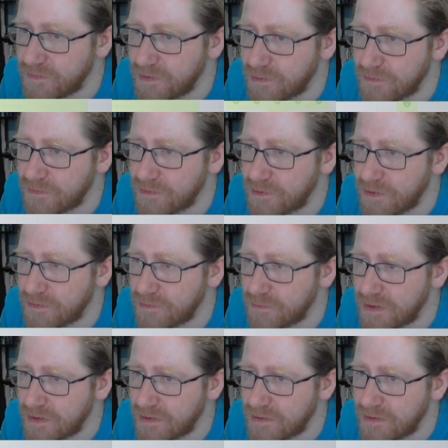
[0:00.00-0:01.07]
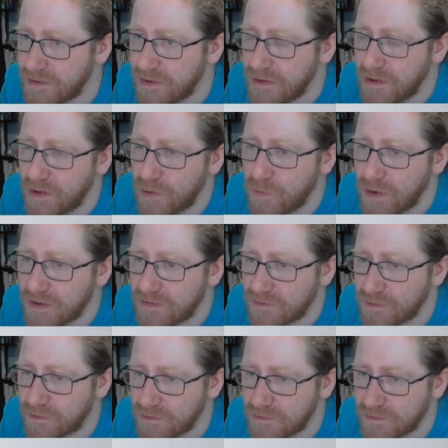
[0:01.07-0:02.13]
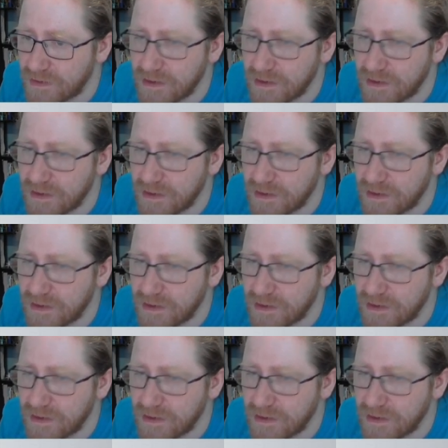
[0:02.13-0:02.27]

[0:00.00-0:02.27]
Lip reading: we're also going to make white circles,